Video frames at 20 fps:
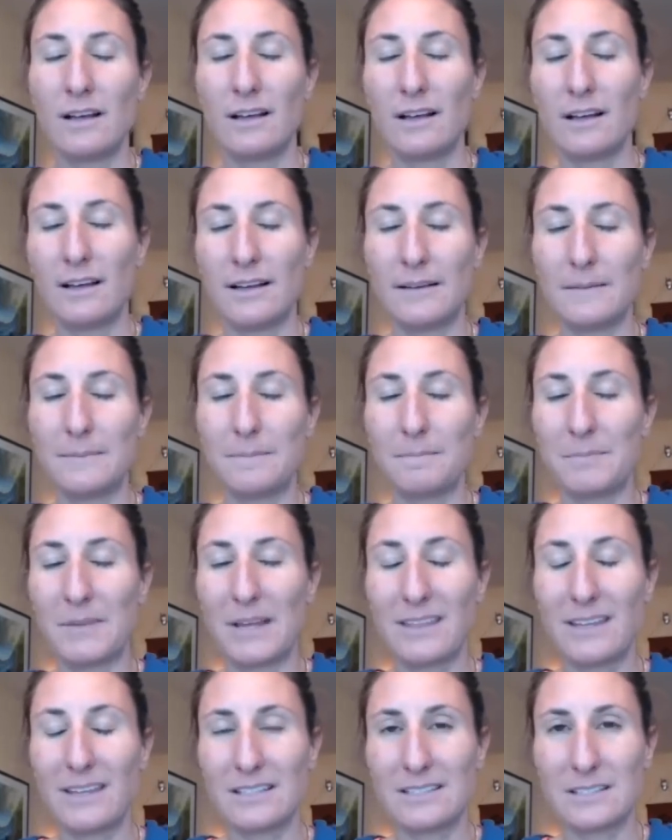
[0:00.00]

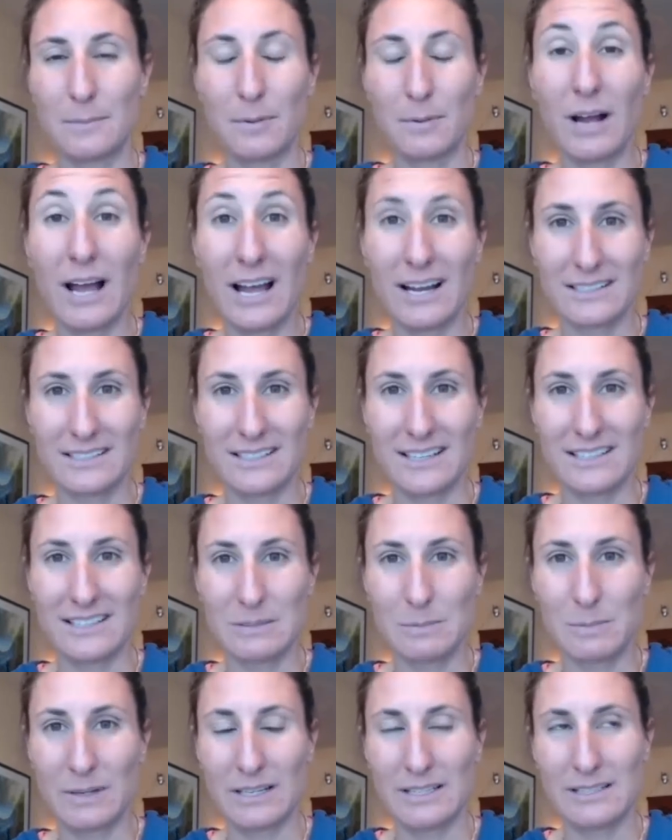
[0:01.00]
I think it's a
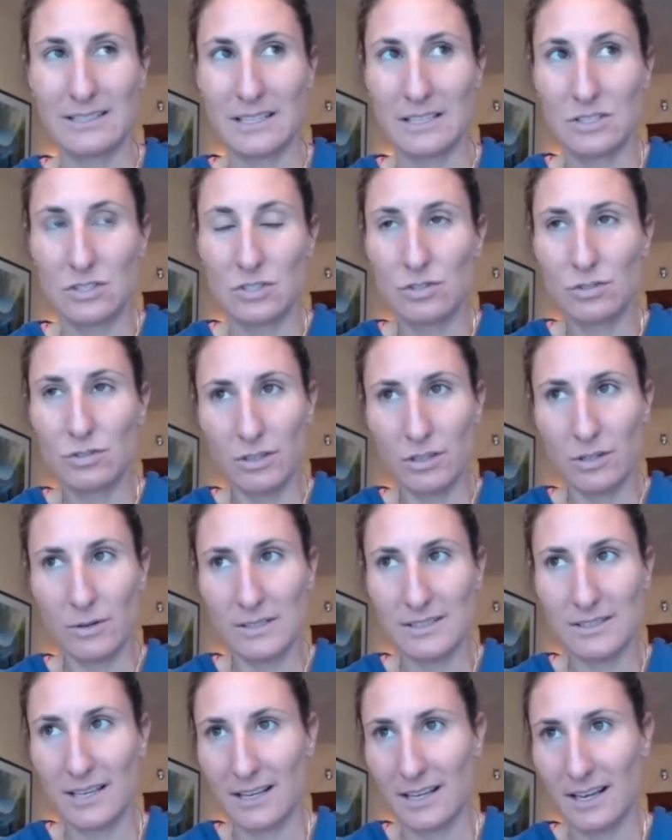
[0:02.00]
practice, but it's true.
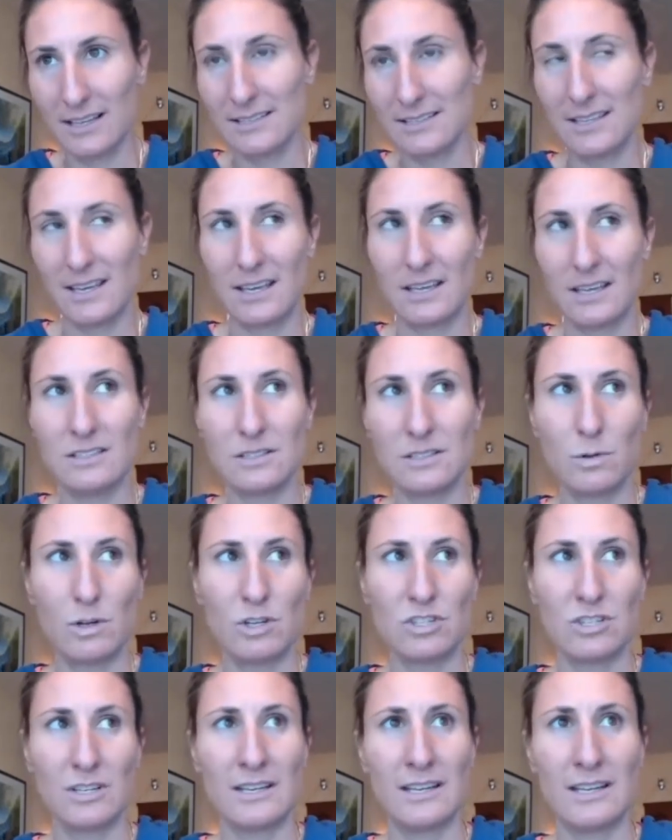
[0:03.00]
It's like I say,
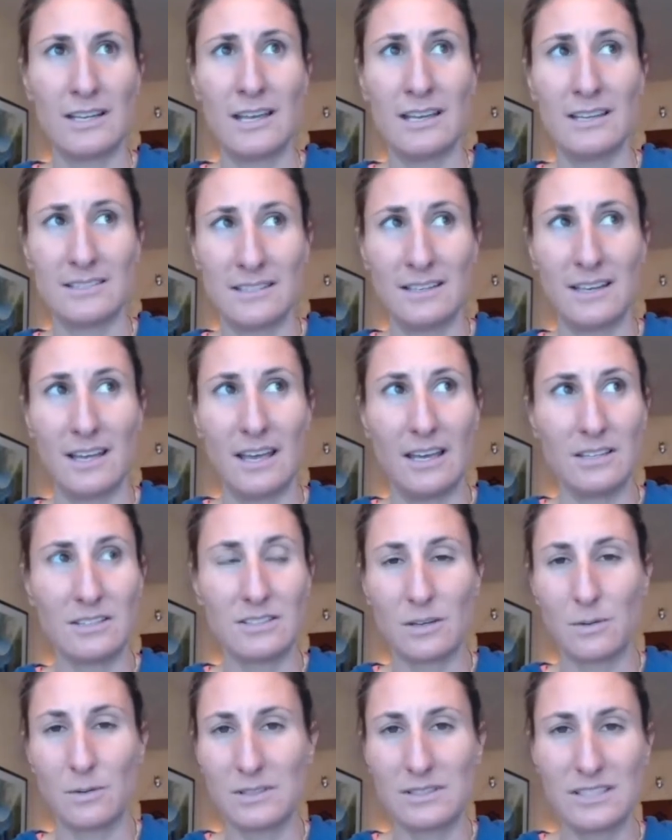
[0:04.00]
intuition is innate.
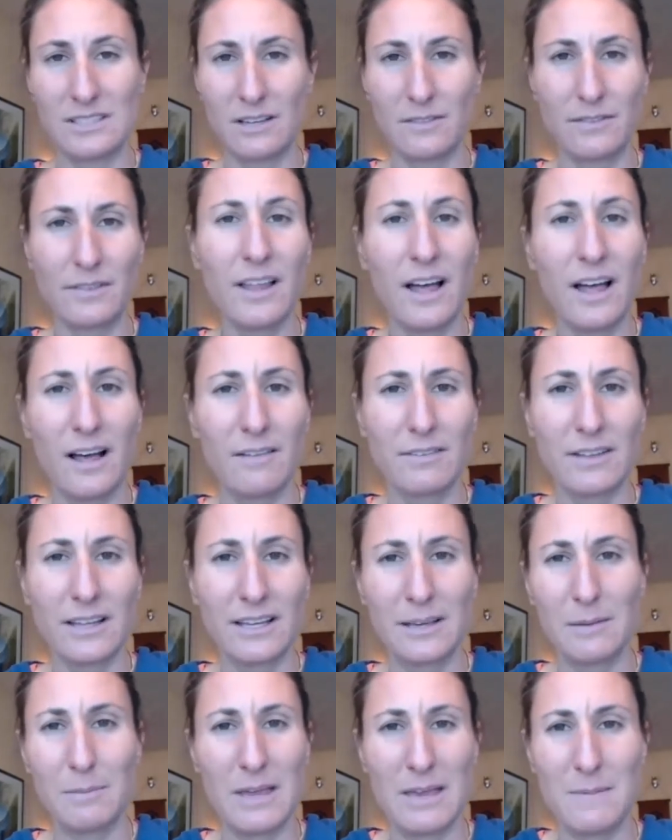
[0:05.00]
So is self-love. Like
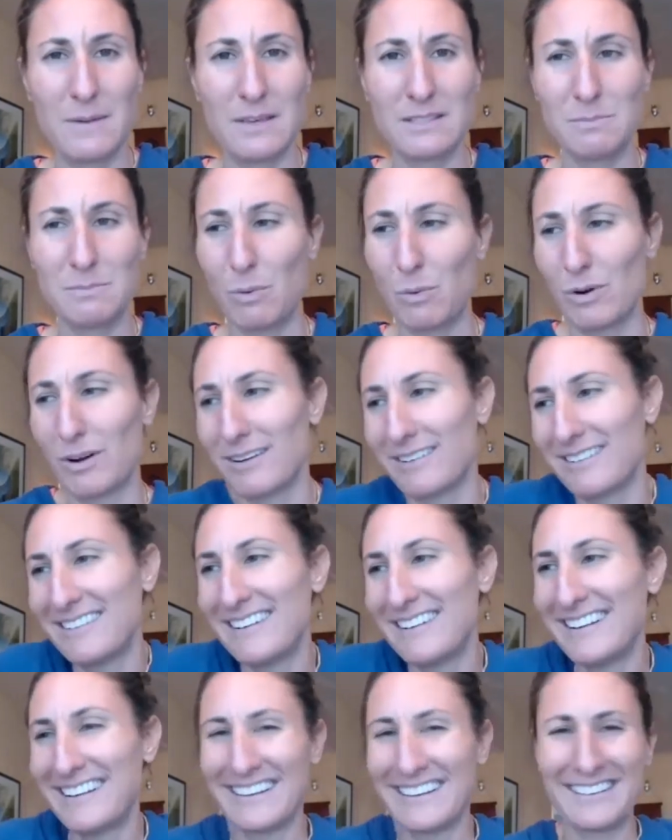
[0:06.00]
a baby's
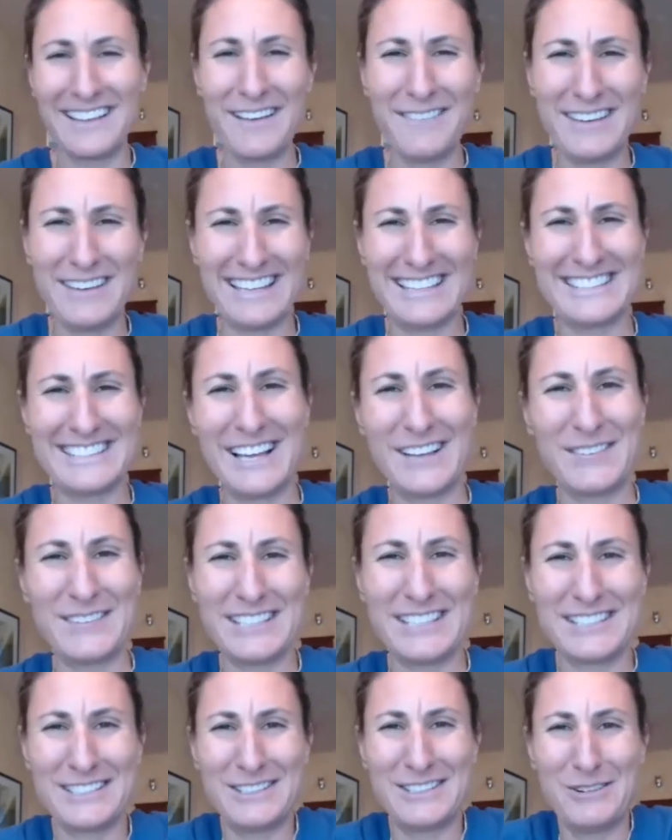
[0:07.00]
born loving itself. It
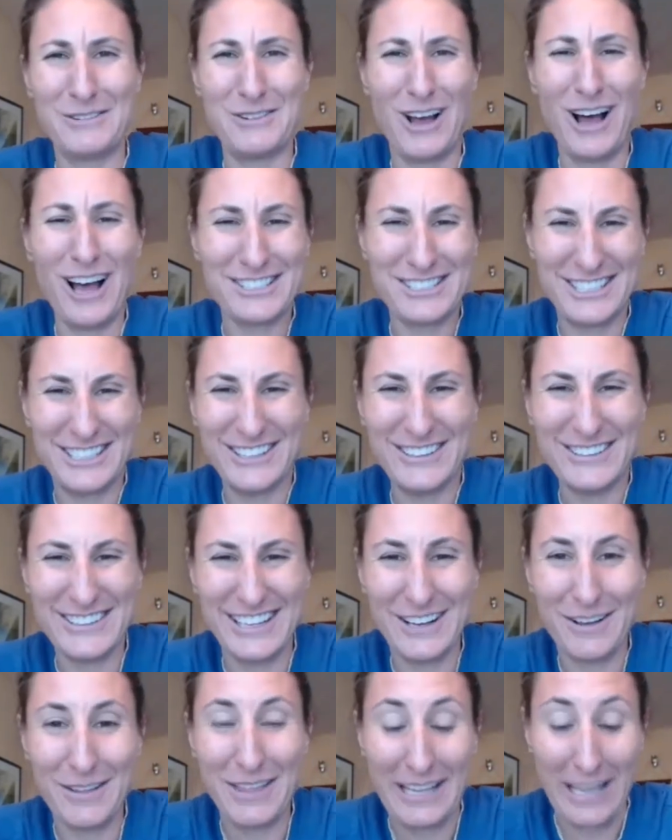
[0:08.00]
doesn't know not to,
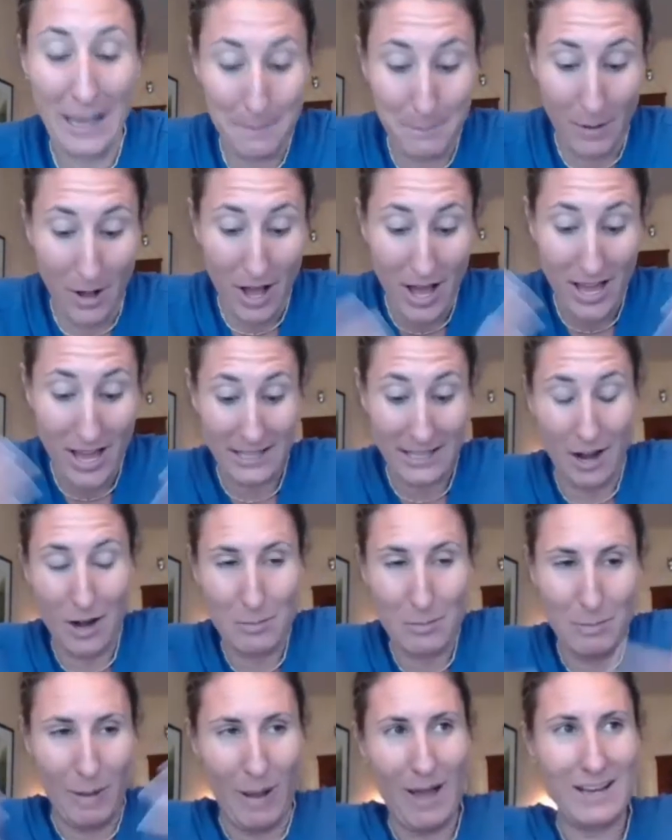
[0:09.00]
like
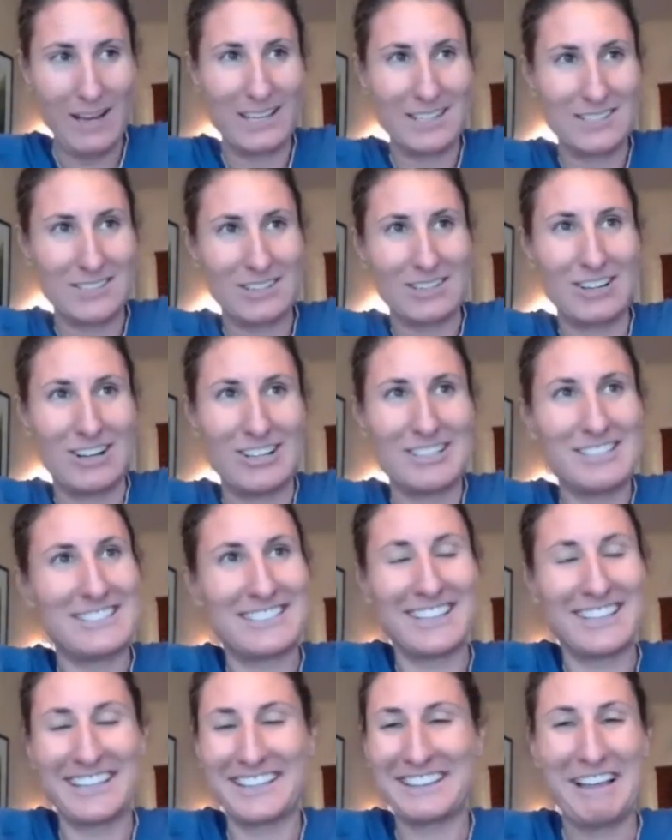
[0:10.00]
our bodies are
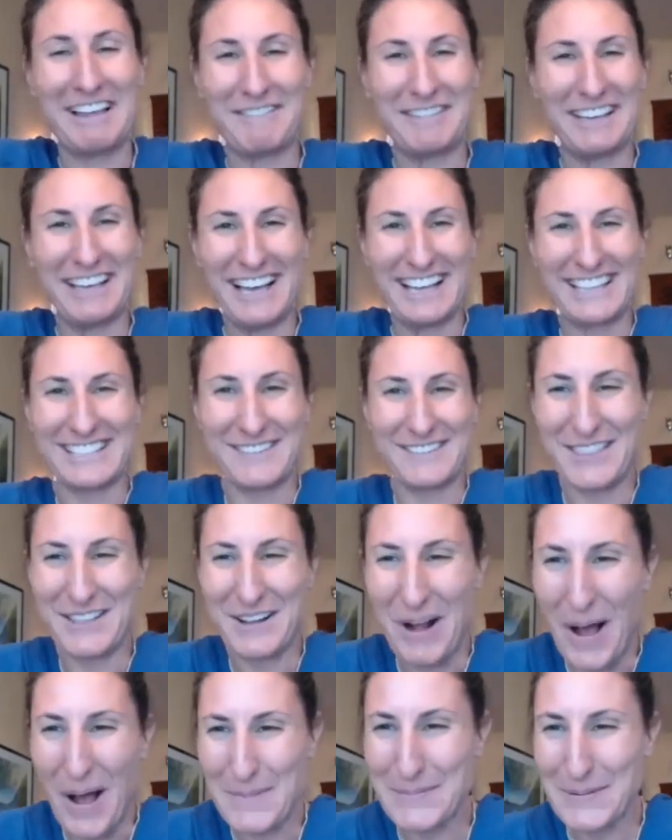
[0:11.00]
constantly loving us. I mean,
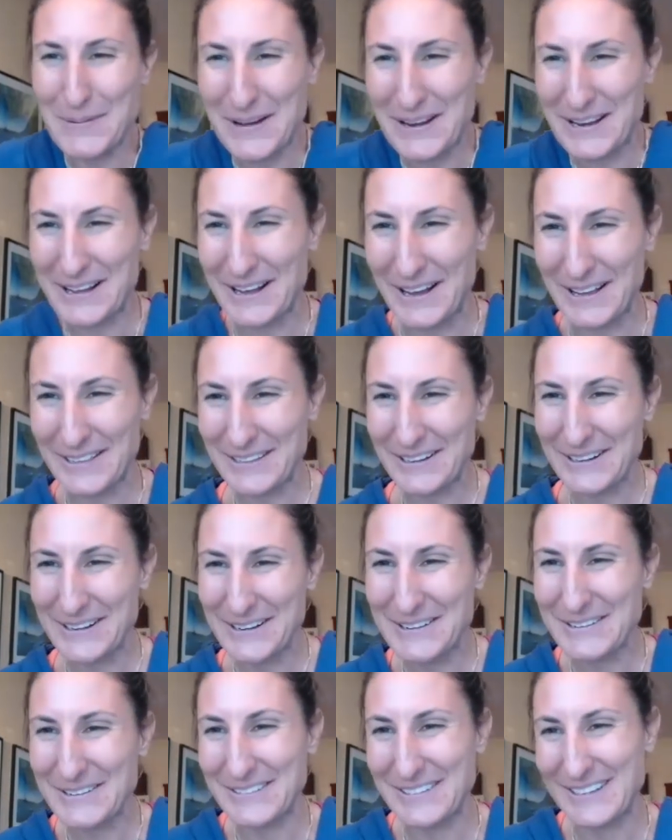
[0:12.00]
they're operating on their
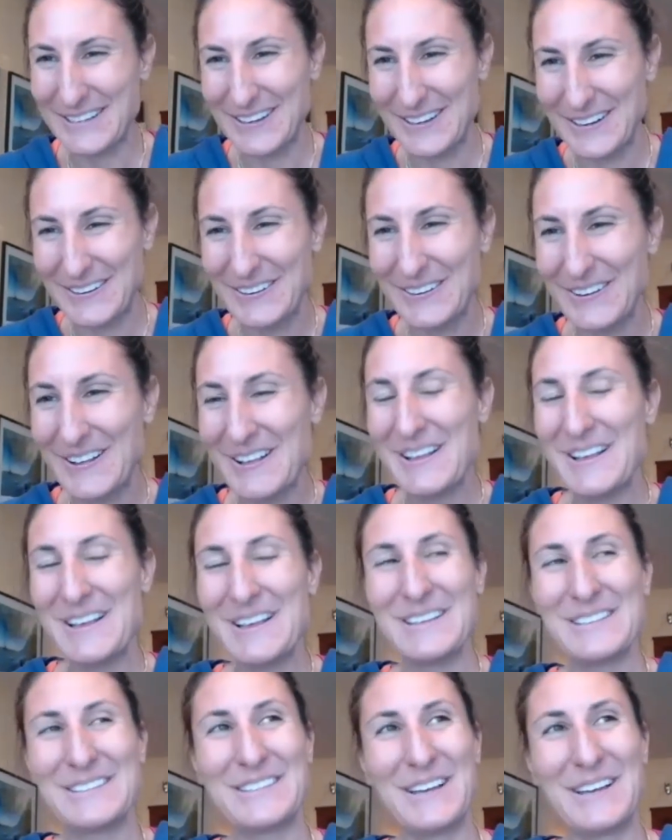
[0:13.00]
own,
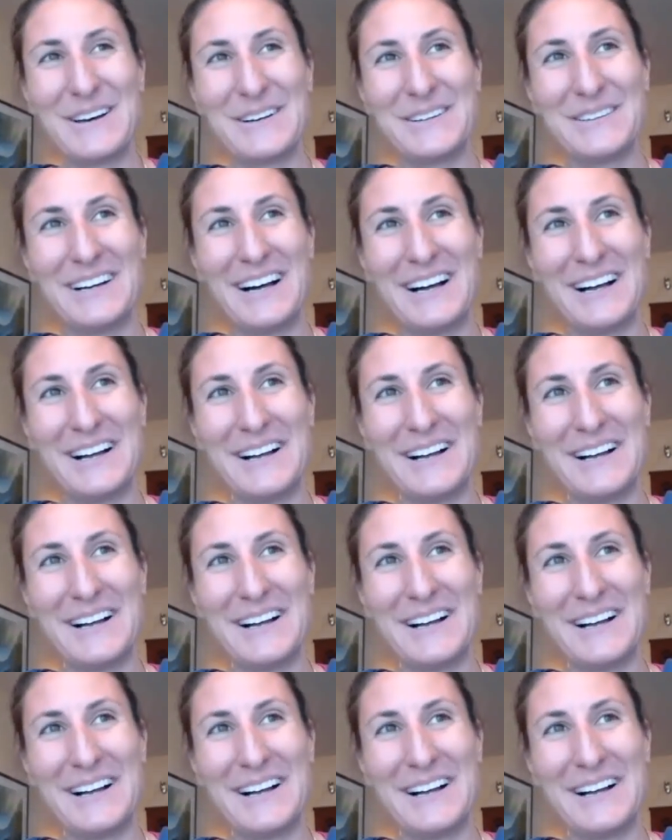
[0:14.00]
So,